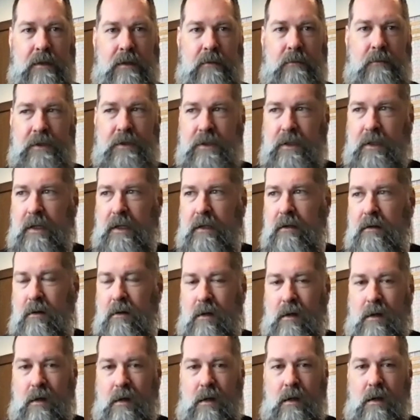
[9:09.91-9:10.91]
in Michigan.
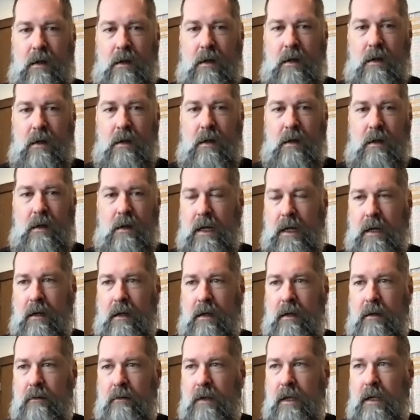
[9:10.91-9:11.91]

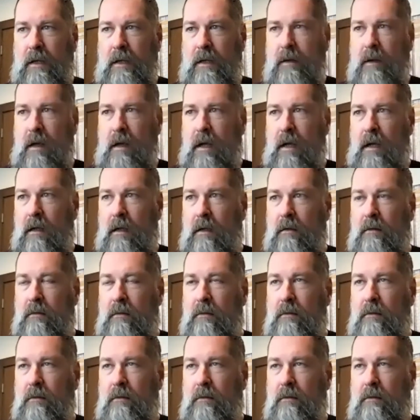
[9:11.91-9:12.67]
And then